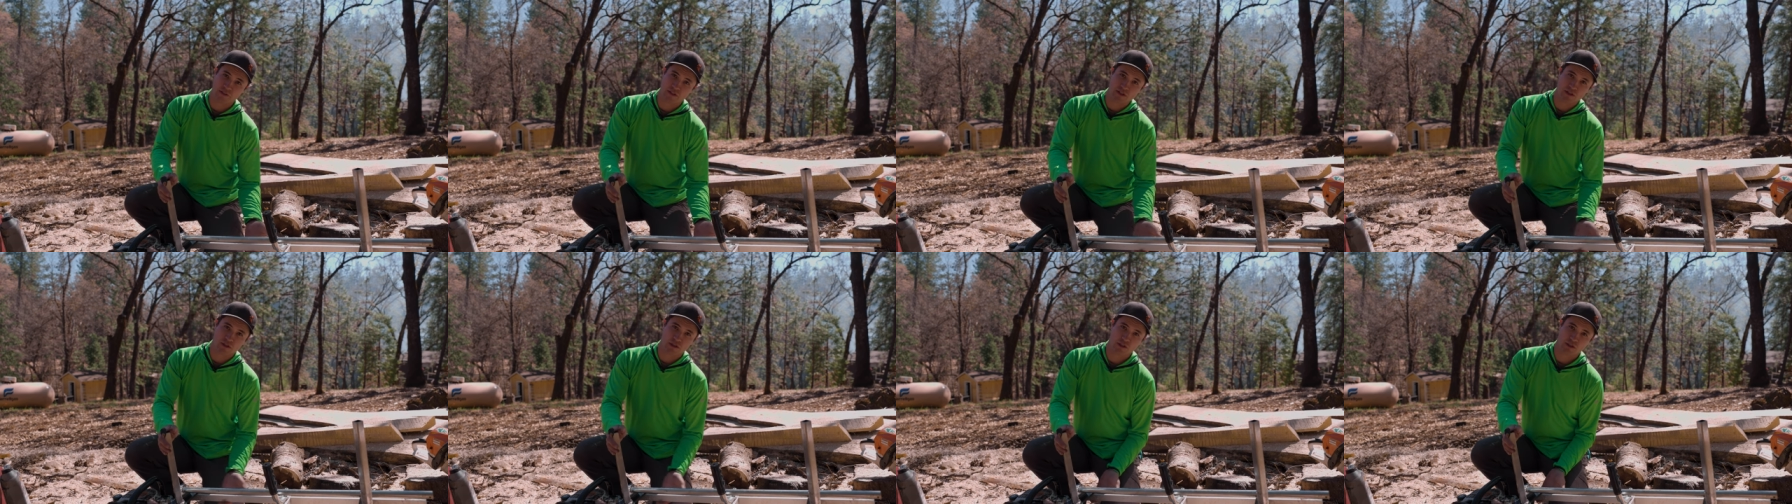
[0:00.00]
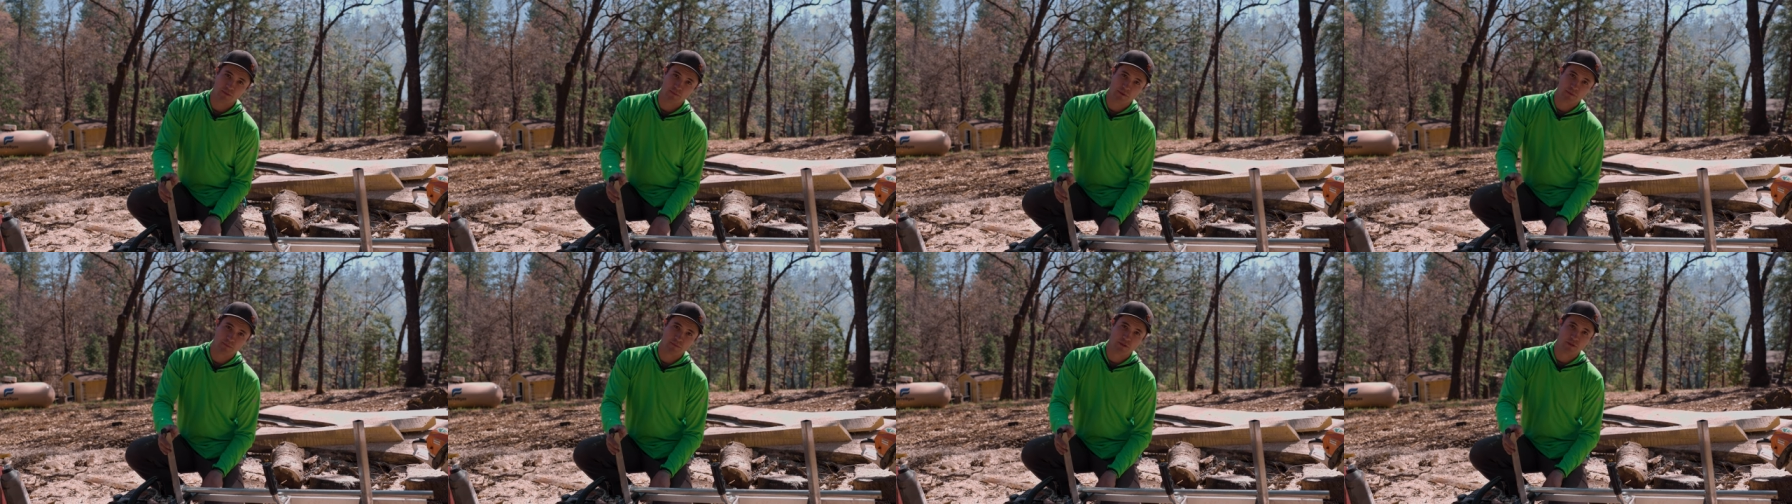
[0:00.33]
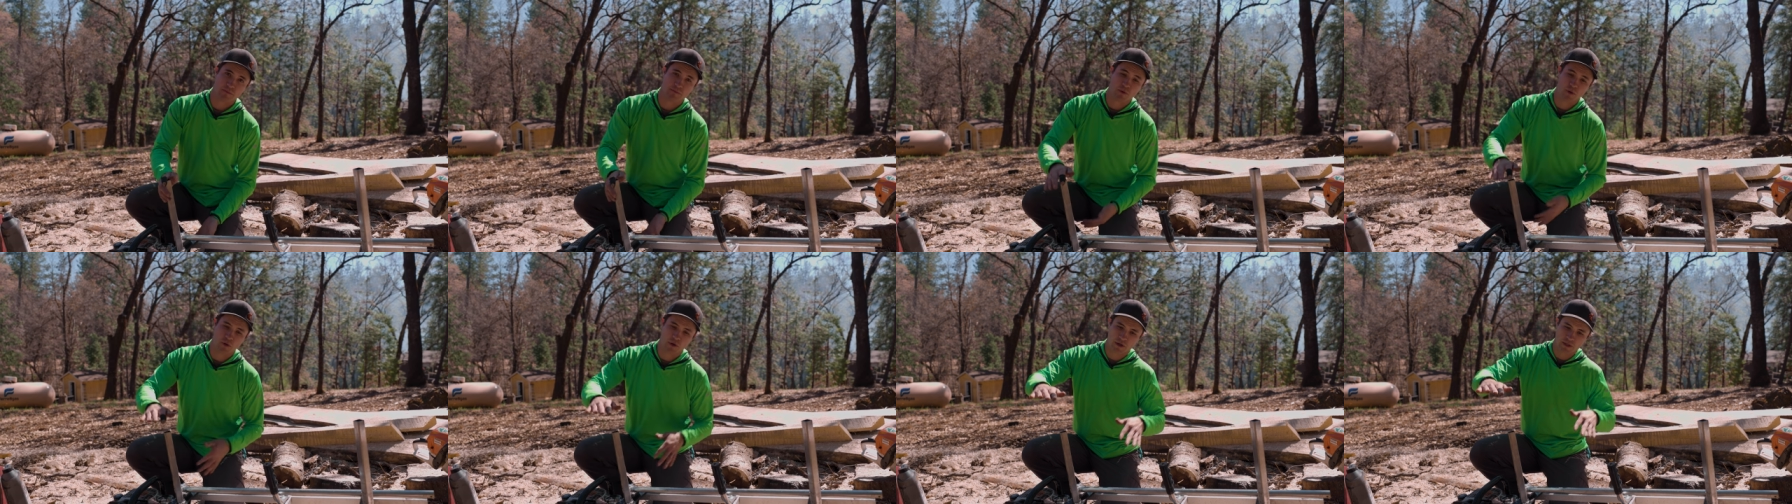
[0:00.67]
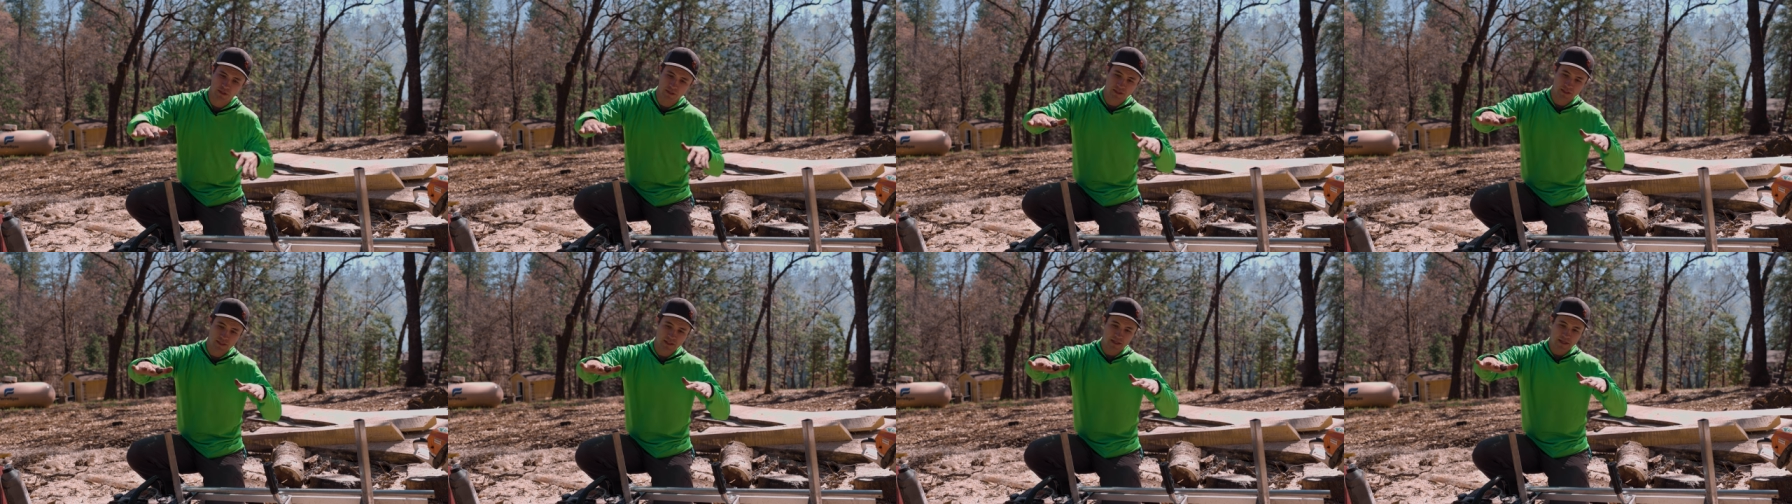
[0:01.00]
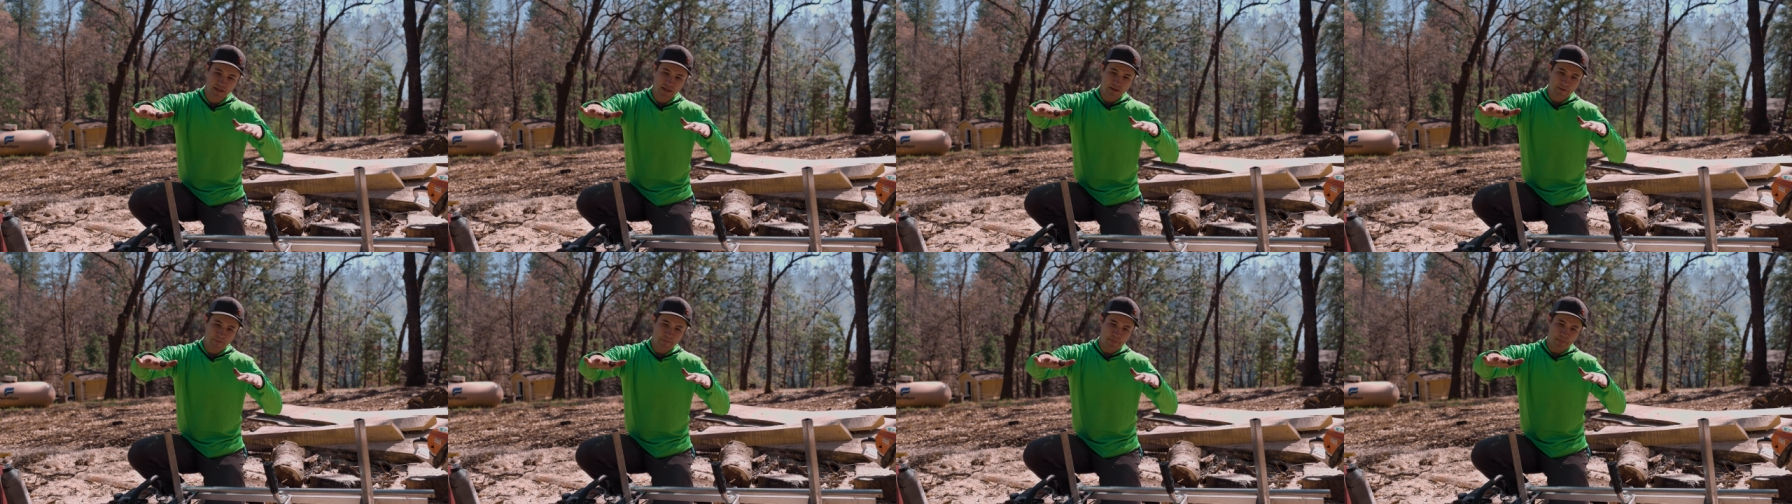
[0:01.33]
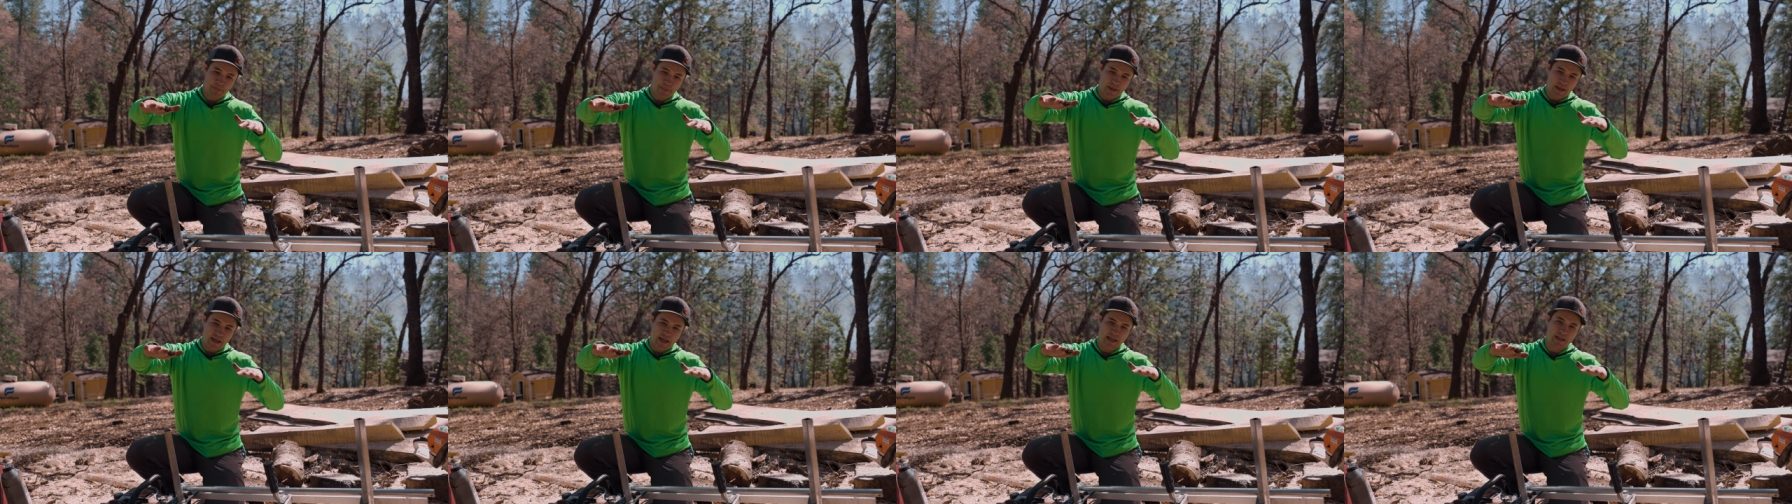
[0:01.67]
these aluminum supports
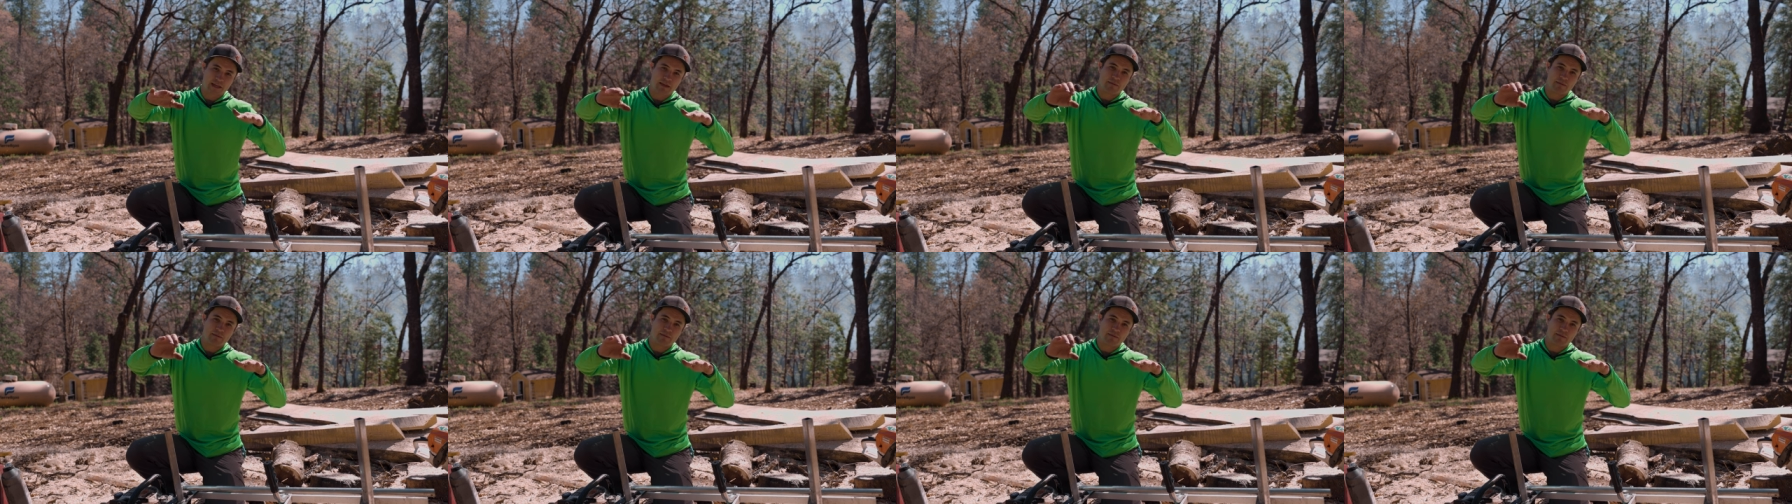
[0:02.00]
and